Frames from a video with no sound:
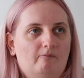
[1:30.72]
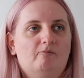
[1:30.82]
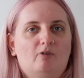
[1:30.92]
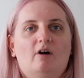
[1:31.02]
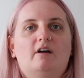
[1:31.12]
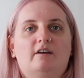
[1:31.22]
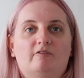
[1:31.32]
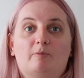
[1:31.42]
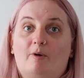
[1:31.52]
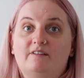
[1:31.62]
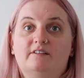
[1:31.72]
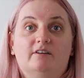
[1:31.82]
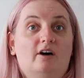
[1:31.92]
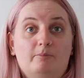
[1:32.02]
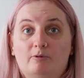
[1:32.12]
got another present.
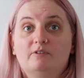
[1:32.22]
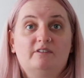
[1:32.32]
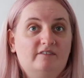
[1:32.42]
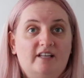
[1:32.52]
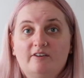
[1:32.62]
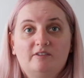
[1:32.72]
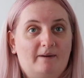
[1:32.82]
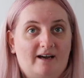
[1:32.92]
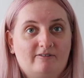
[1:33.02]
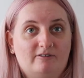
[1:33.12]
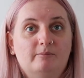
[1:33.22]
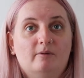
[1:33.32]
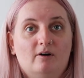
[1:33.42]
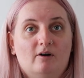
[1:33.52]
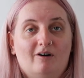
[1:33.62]
I brought something else back
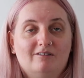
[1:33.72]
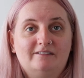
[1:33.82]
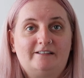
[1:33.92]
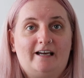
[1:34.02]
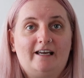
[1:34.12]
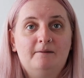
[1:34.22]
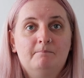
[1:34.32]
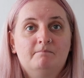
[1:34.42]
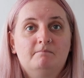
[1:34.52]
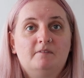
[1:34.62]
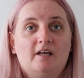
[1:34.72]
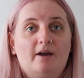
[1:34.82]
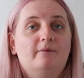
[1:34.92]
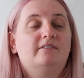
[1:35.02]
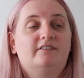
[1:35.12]
from holiday.
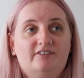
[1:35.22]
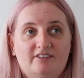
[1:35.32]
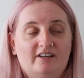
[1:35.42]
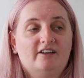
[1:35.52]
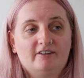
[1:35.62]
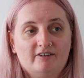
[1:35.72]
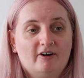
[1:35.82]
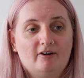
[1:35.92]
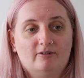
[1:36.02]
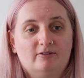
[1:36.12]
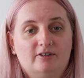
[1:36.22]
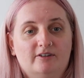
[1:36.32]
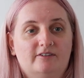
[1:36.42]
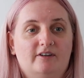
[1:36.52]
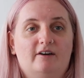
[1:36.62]
It was stinking cold,
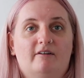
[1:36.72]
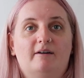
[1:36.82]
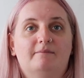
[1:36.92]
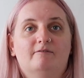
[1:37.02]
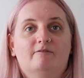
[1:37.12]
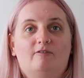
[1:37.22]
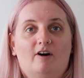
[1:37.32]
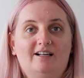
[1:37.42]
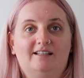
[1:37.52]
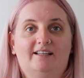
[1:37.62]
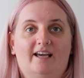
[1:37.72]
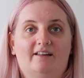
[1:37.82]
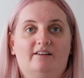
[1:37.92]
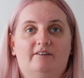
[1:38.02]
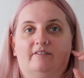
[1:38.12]
so I'm finally
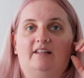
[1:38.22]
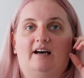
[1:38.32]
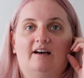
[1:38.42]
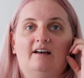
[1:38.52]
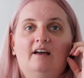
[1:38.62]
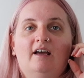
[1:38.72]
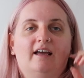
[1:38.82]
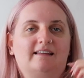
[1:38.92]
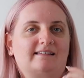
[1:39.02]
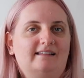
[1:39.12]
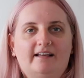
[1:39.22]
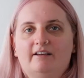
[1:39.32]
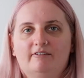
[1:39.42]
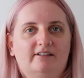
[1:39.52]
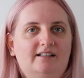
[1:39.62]
getting over that. It's
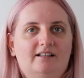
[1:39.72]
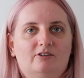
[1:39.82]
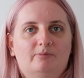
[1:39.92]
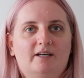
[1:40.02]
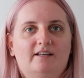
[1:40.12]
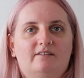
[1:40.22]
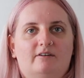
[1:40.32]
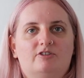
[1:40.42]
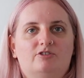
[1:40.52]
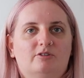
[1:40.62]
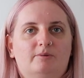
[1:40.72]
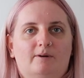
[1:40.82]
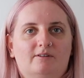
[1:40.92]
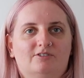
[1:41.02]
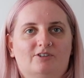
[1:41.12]
lingering a little bit, so I do
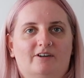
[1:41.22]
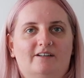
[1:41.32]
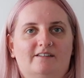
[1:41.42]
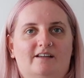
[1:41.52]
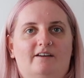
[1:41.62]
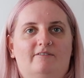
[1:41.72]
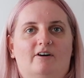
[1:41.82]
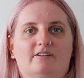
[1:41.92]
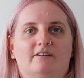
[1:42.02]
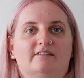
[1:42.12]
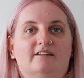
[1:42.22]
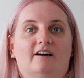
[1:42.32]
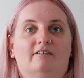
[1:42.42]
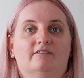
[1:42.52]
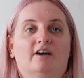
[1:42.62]
apologise if I don't
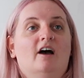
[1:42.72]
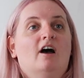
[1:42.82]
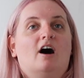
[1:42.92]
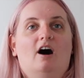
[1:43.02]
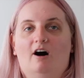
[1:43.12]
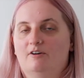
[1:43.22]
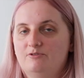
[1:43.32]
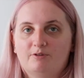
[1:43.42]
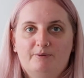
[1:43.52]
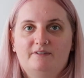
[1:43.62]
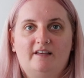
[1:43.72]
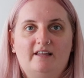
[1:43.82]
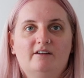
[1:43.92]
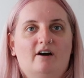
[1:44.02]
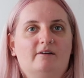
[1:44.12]
sound
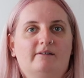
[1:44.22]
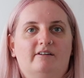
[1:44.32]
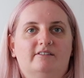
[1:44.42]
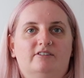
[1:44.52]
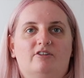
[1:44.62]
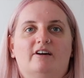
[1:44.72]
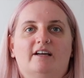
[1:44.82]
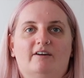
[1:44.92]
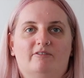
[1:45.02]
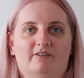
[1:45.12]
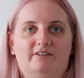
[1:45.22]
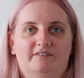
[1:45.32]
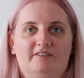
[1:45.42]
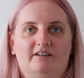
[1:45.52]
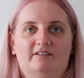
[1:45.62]
100%. I'm going to try and get through this
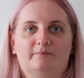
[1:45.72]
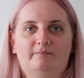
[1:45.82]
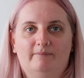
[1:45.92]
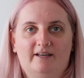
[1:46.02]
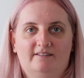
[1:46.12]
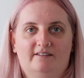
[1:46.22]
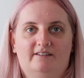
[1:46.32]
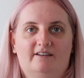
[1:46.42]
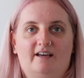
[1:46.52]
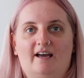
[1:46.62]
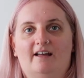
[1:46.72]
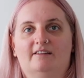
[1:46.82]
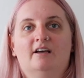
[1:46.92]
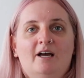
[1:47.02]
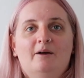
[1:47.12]
video as best as I
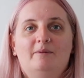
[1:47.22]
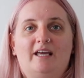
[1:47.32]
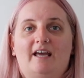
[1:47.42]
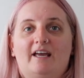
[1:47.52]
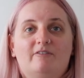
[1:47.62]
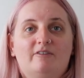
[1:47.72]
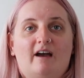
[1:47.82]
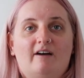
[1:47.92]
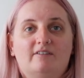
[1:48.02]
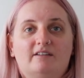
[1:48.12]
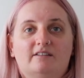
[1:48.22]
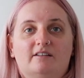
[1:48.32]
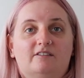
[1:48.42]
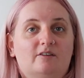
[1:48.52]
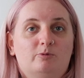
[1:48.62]
can. But yeah, if you
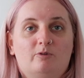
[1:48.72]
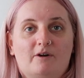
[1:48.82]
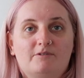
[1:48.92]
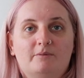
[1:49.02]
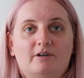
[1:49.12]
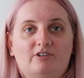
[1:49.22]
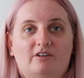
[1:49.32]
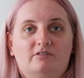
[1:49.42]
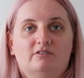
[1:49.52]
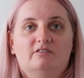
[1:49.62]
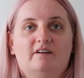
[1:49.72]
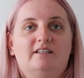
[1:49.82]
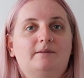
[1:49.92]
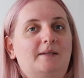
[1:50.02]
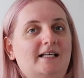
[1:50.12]
haven't subscribed to my channel
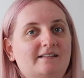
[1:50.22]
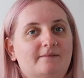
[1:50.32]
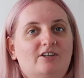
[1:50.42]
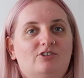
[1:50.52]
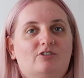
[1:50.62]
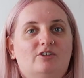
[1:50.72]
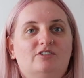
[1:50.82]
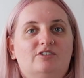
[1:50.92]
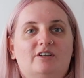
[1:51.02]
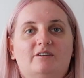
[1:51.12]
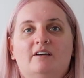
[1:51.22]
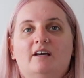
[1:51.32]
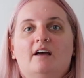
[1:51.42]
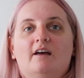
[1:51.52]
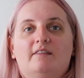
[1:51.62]
already, please make sure you do.
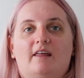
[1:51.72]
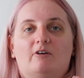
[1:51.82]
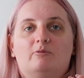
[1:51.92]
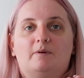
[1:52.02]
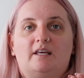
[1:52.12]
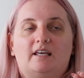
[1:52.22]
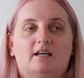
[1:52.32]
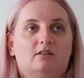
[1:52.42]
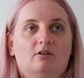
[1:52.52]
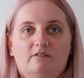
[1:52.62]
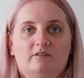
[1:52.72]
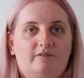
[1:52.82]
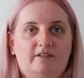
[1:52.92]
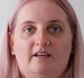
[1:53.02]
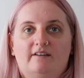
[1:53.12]
There will be lots of
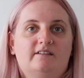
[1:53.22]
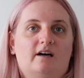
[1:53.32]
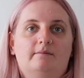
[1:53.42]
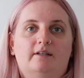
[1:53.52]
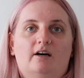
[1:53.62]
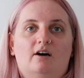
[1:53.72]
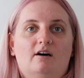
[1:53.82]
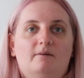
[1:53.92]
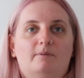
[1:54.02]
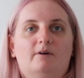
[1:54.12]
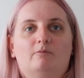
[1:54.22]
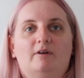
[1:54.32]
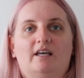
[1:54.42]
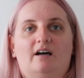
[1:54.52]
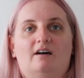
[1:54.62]
videos coming up.
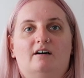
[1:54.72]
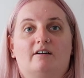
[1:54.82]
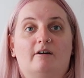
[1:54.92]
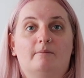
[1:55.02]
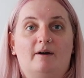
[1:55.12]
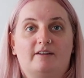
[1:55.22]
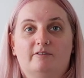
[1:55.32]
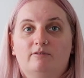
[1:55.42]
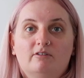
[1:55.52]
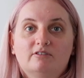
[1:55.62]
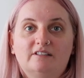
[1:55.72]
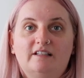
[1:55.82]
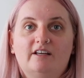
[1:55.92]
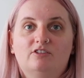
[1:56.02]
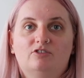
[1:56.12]
We are going back to Florida
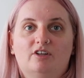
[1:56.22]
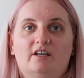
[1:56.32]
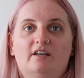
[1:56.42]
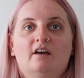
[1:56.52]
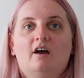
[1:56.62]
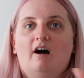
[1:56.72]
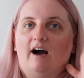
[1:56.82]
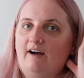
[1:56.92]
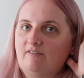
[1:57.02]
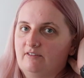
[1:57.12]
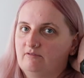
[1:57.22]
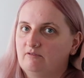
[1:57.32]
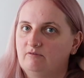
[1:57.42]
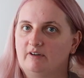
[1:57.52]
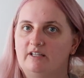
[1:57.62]
next year. I haven't
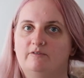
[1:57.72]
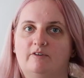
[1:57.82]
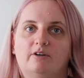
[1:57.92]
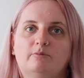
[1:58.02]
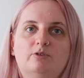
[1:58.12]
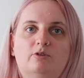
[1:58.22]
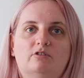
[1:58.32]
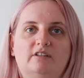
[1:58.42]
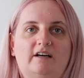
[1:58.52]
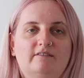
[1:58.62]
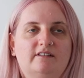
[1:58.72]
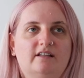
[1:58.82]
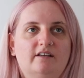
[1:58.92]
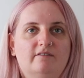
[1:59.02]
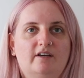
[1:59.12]
really filmed or announced
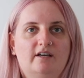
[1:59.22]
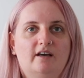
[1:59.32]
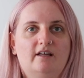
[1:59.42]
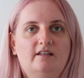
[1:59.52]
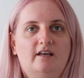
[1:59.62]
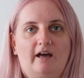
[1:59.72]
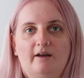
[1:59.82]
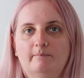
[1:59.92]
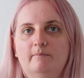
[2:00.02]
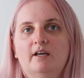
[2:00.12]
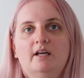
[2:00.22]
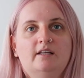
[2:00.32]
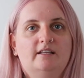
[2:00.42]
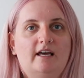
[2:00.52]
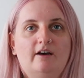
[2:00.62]
any of it
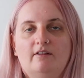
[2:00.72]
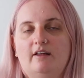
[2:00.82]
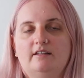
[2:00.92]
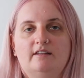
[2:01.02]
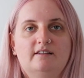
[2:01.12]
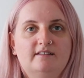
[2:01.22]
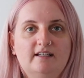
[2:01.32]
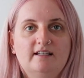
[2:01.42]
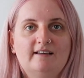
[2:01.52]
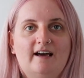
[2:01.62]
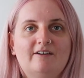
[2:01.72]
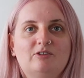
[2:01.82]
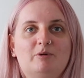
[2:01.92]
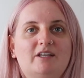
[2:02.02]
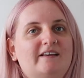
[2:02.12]
yet, any of the
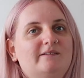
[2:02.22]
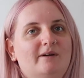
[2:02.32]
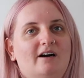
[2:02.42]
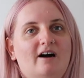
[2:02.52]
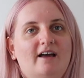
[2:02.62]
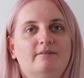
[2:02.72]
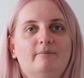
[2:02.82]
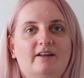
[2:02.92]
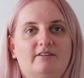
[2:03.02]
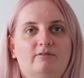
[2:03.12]
details, but yes, we are heading back to